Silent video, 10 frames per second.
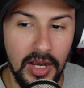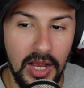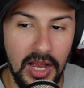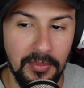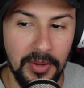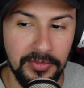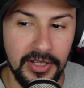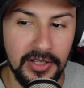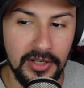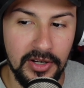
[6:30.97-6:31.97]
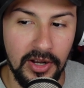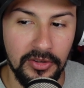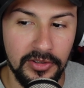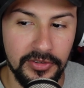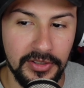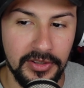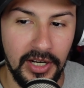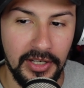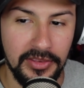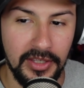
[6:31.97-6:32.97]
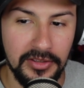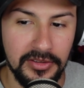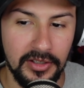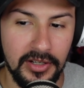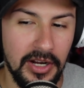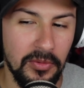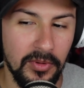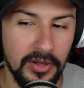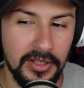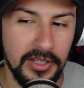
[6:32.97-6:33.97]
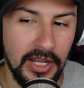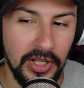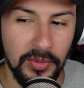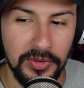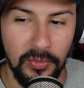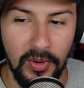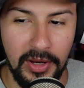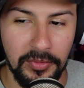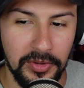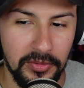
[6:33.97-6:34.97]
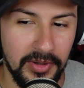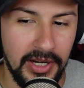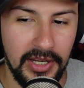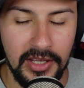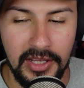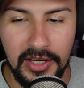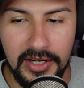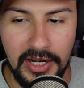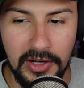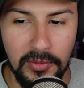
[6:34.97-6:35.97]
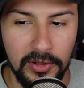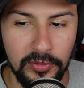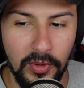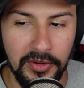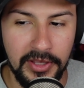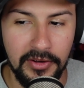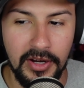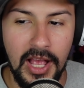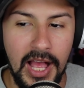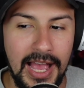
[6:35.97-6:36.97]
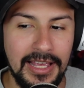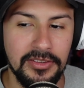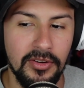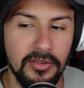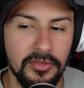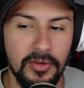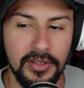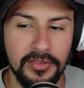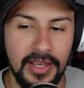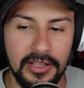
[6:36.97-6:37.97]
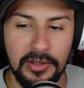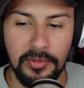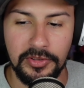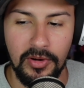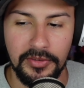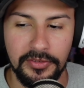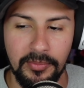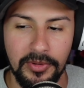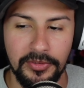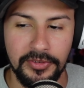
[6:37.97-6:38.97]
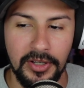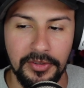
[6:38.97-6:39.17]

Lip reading: I'm digging the colors. I think they're kind of work. The yellow with the white with the gray kind of works well together. I don't know exactly what's going on with the symbols though.